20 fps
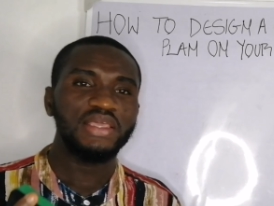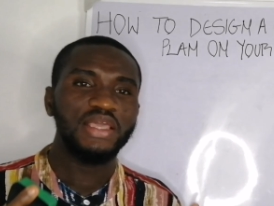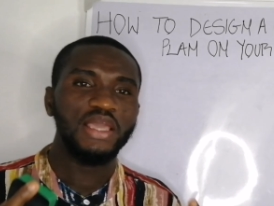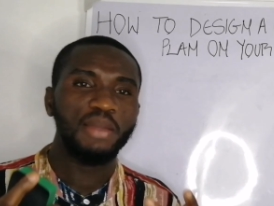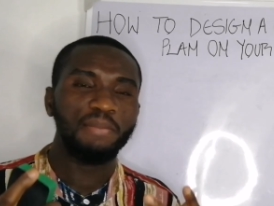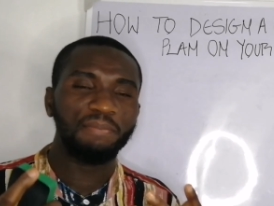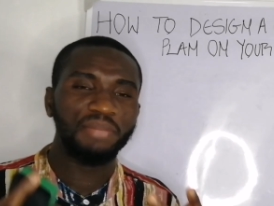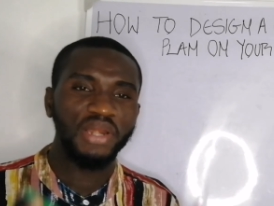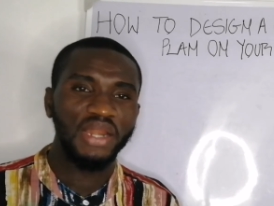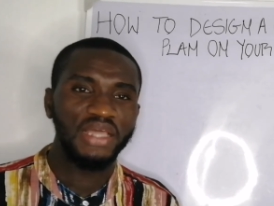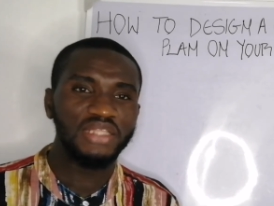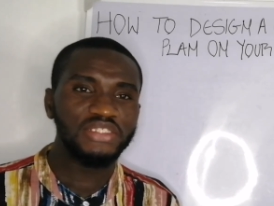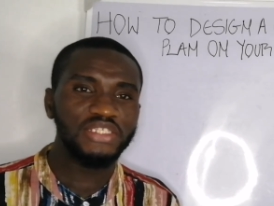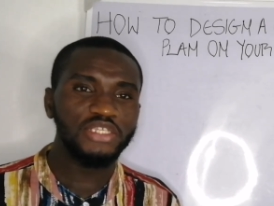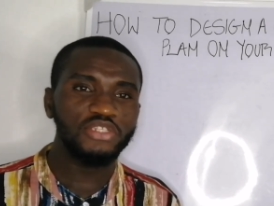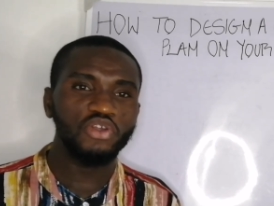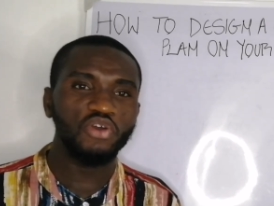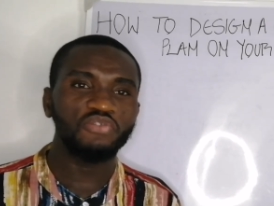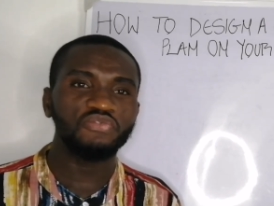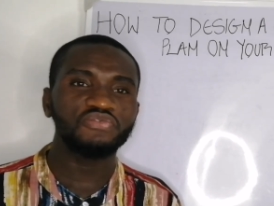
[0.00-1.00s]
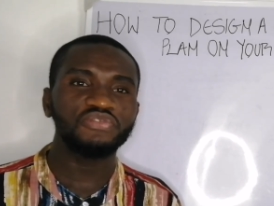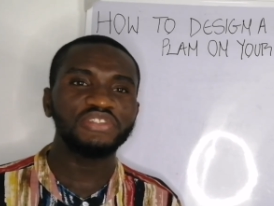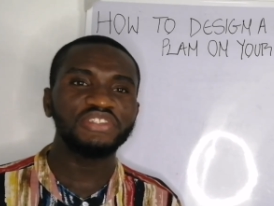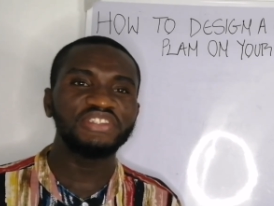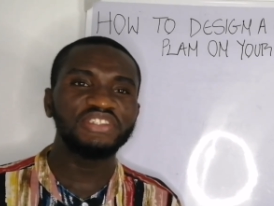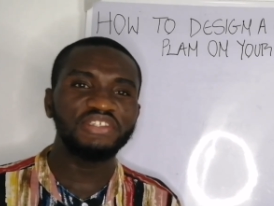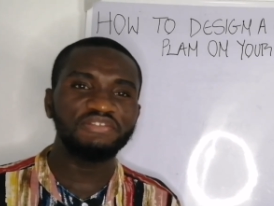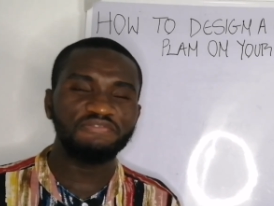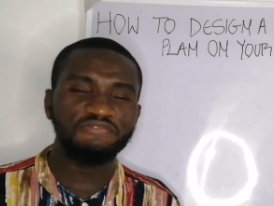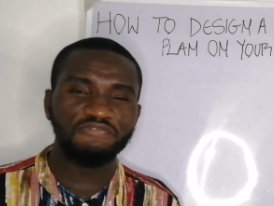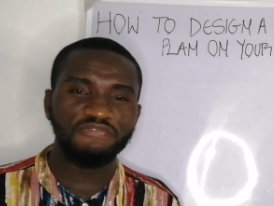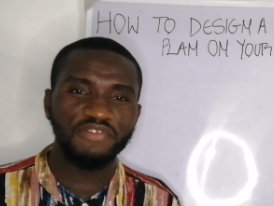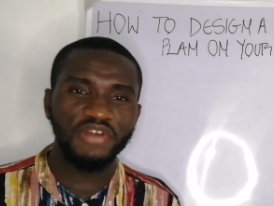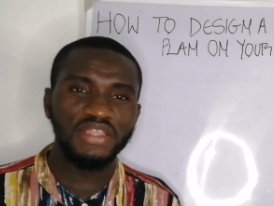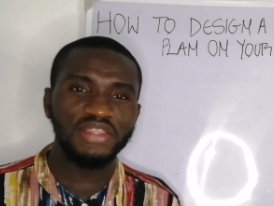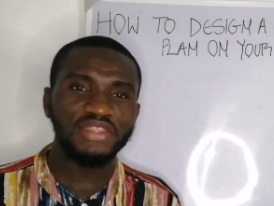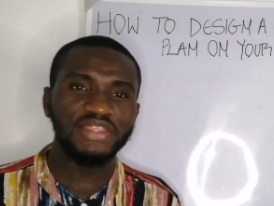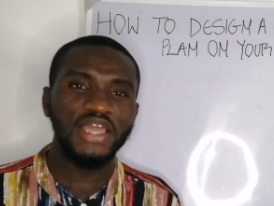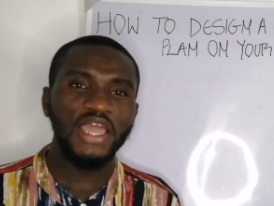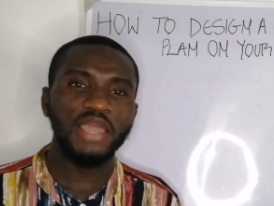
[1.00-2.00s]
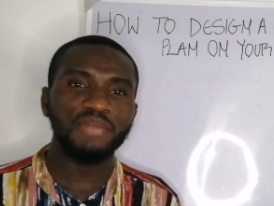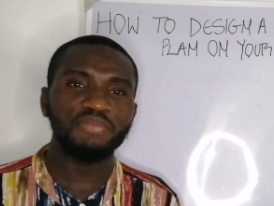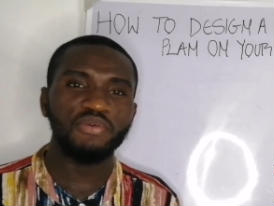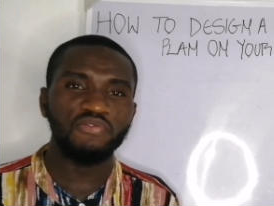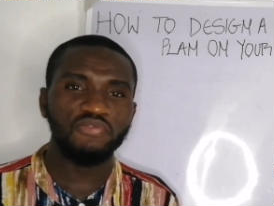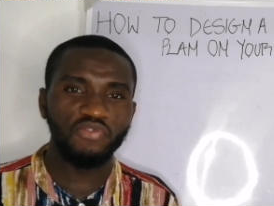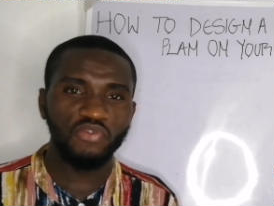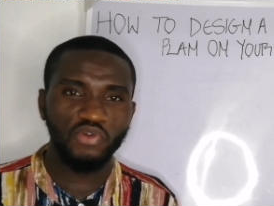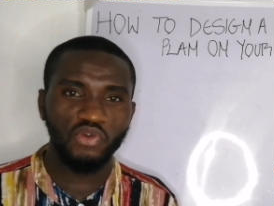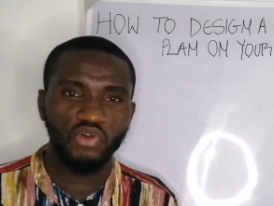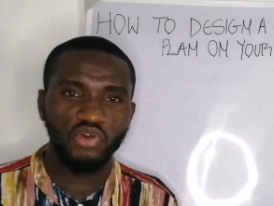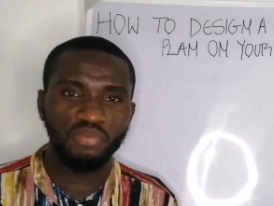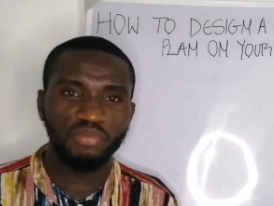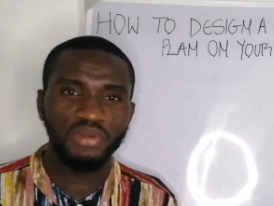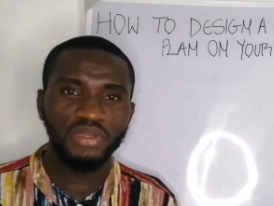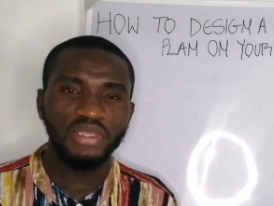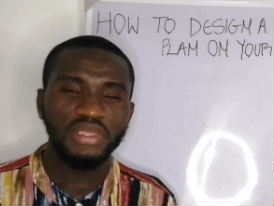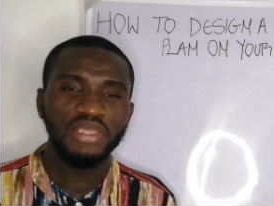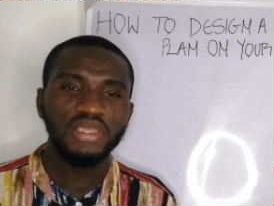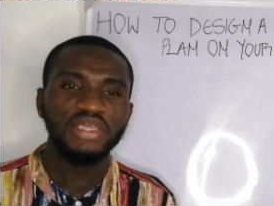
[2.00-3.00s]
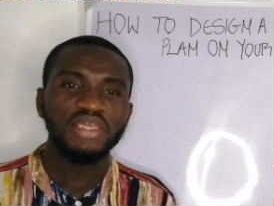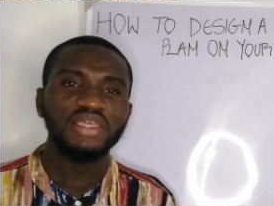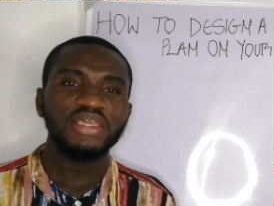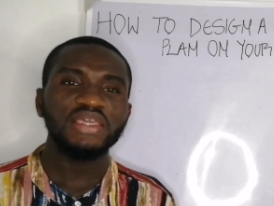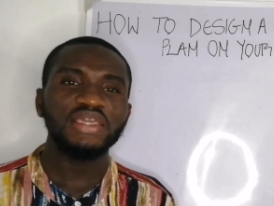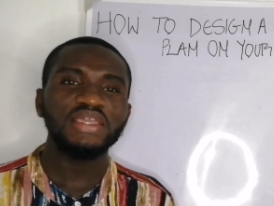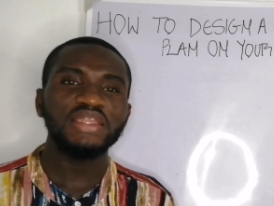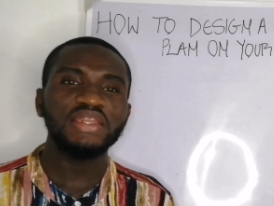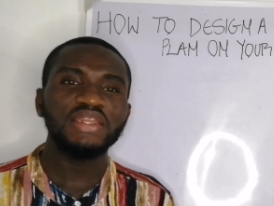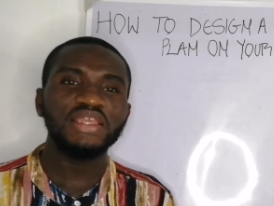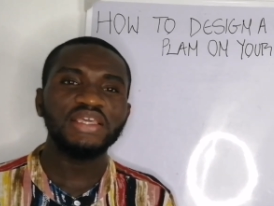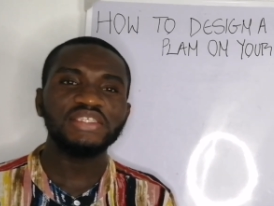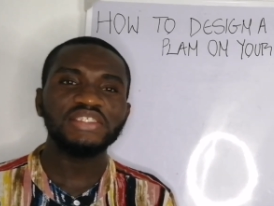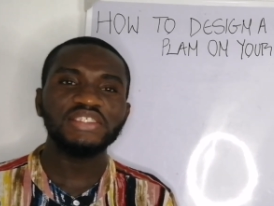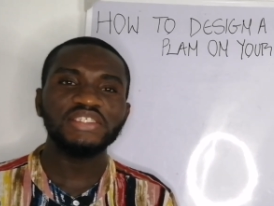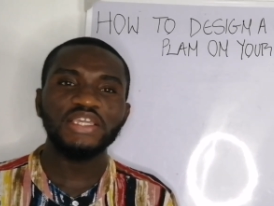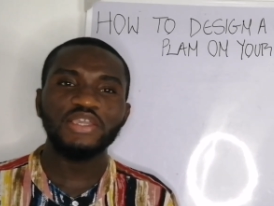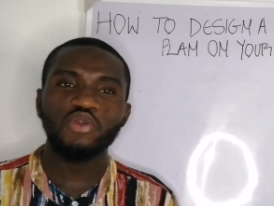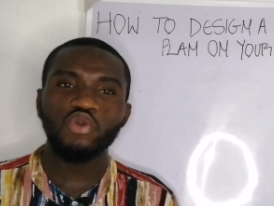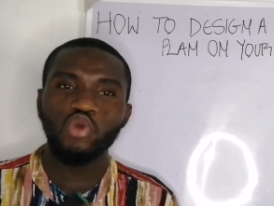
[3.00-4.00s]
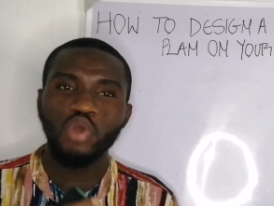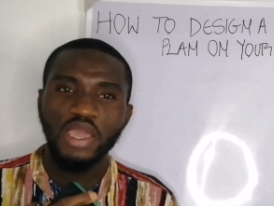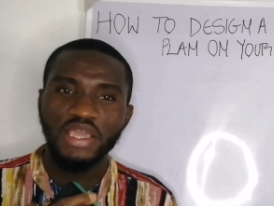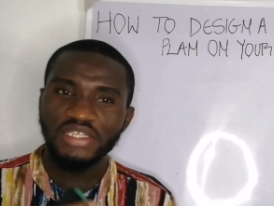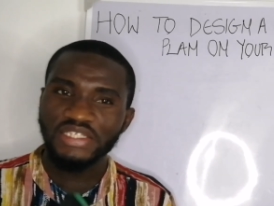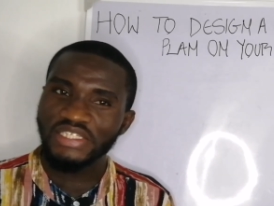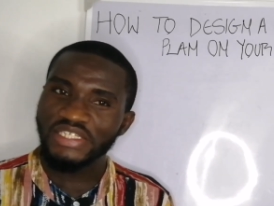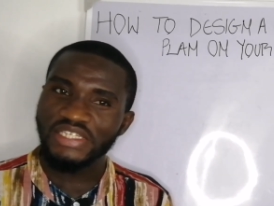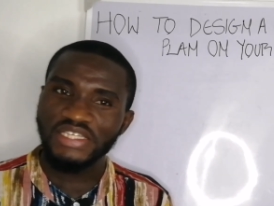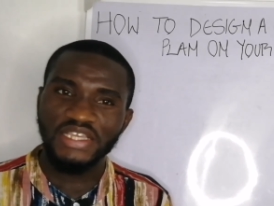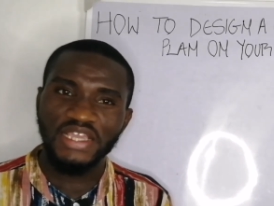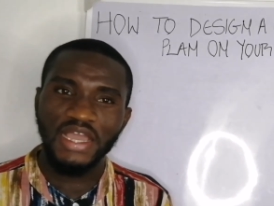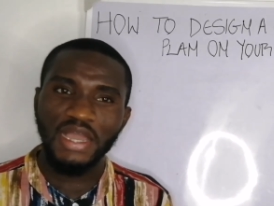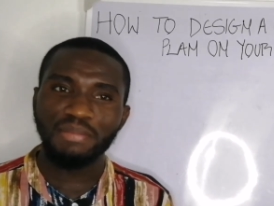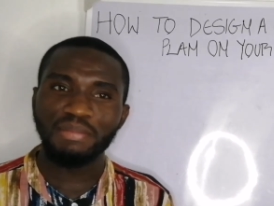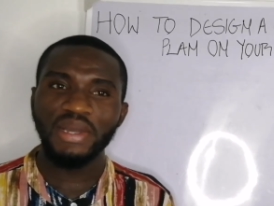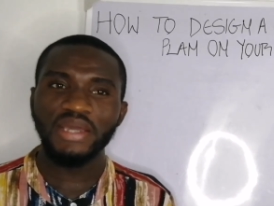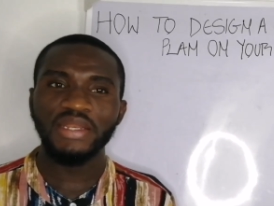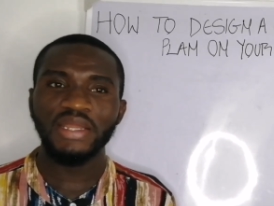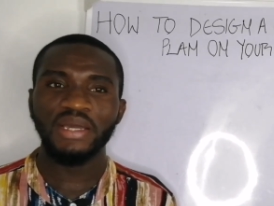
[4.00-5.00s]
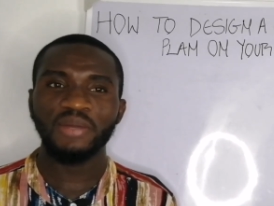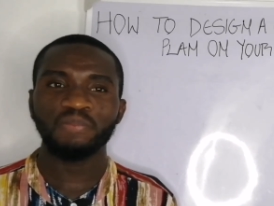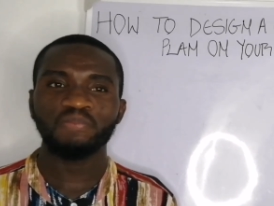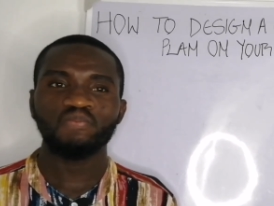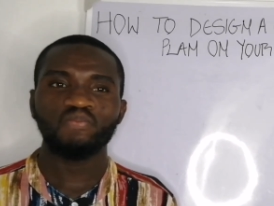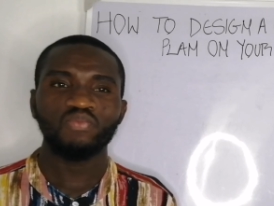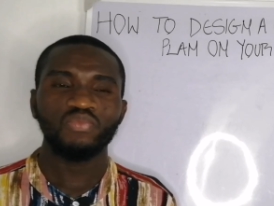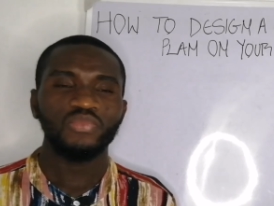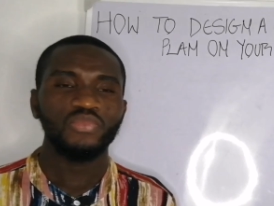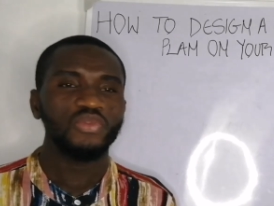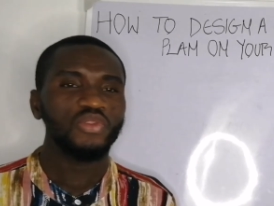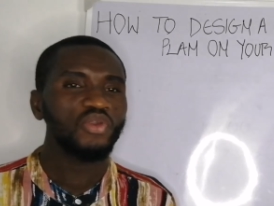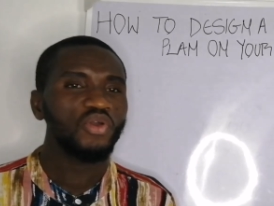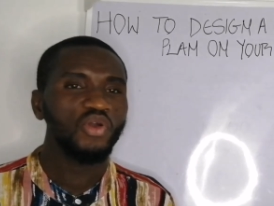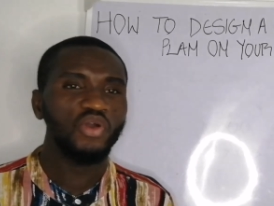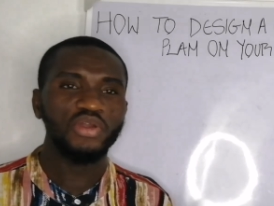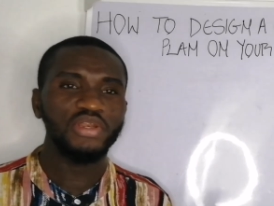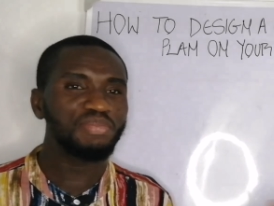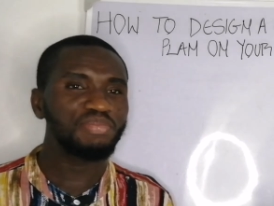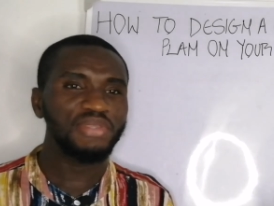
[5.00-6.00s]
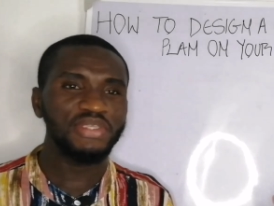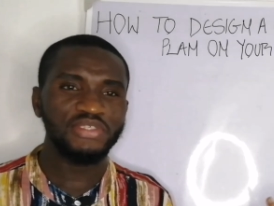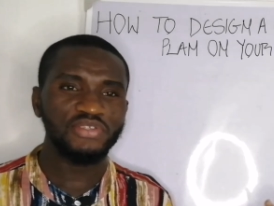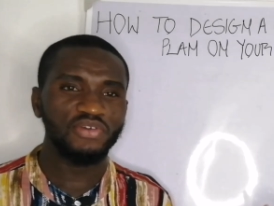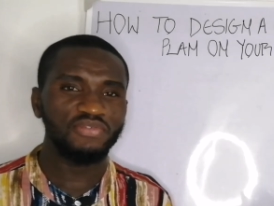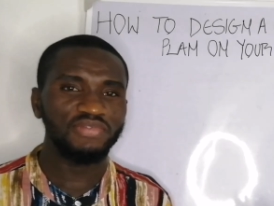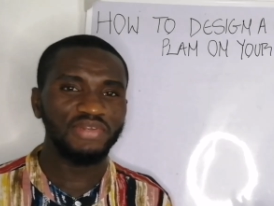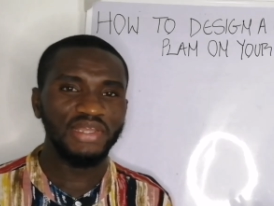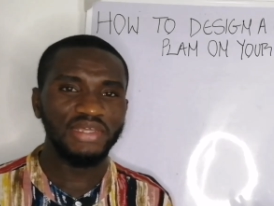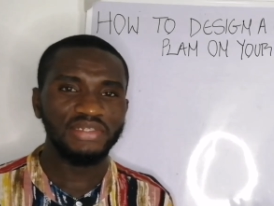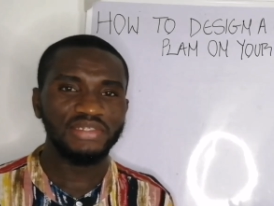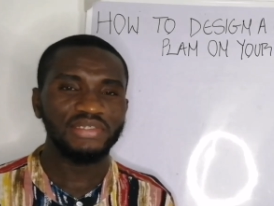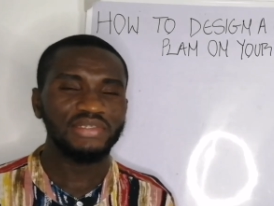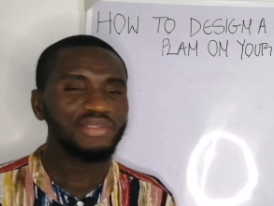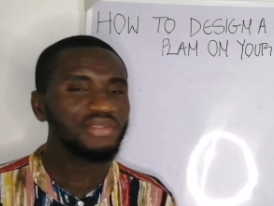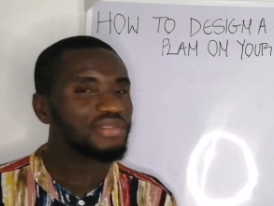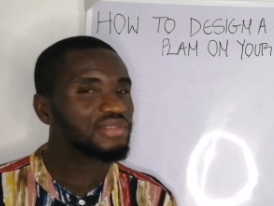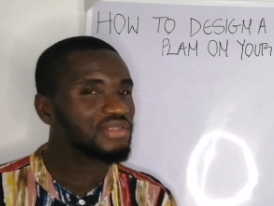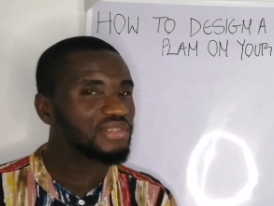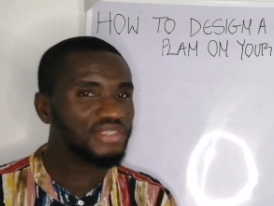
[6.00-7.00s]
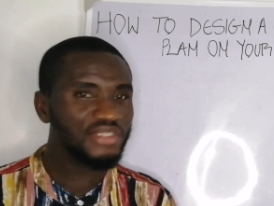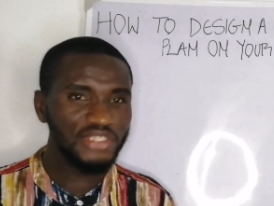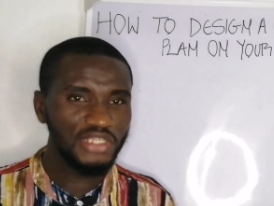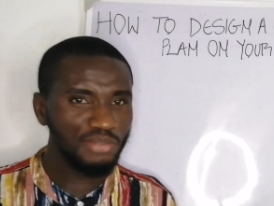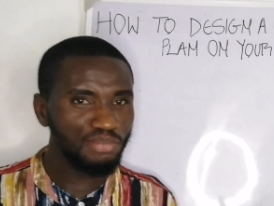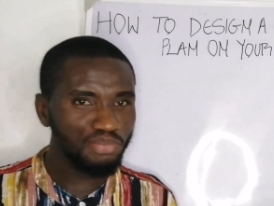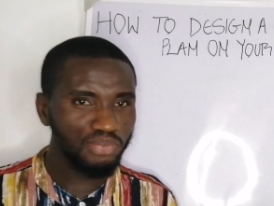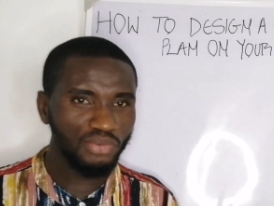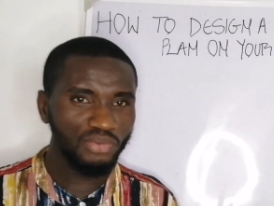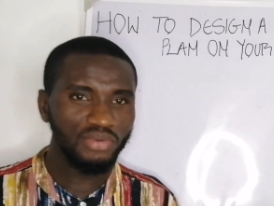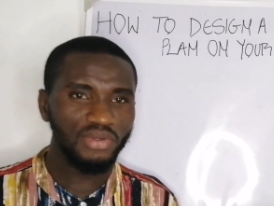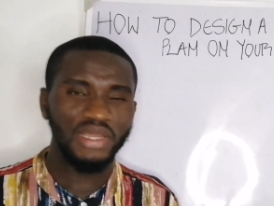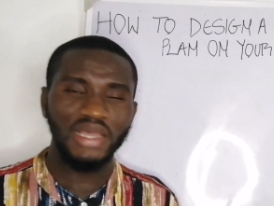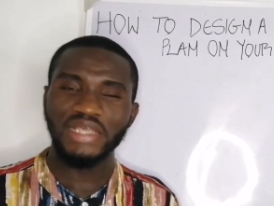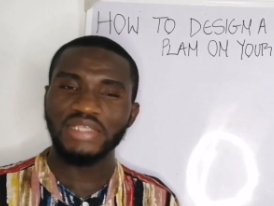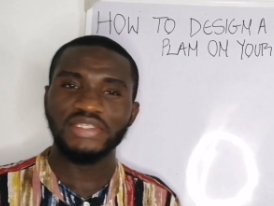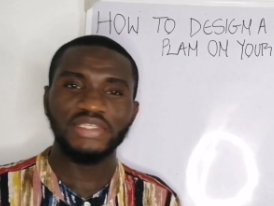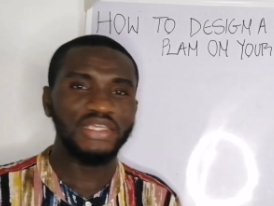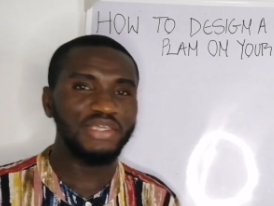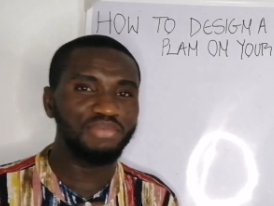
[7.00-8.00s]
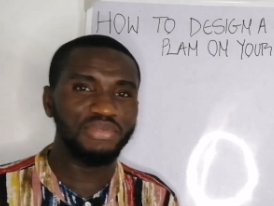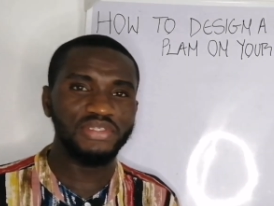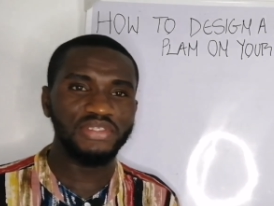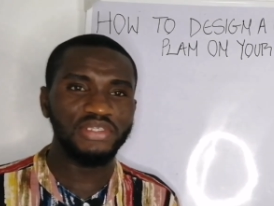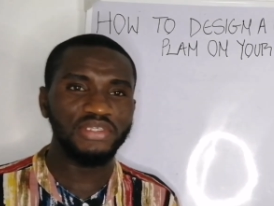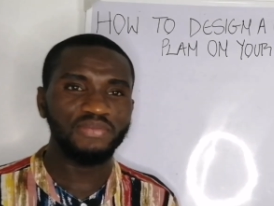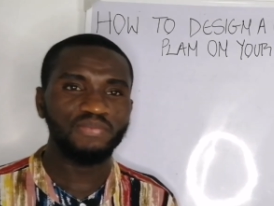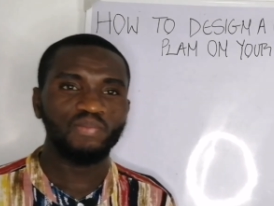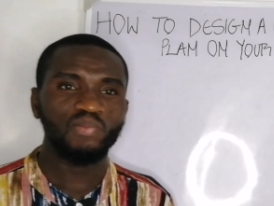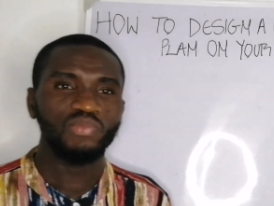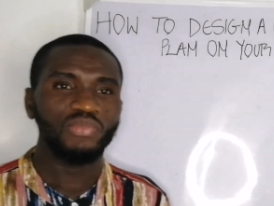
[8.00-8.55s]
planting of different type of crop in a sequential manner on a piece of land. Simple as ABC.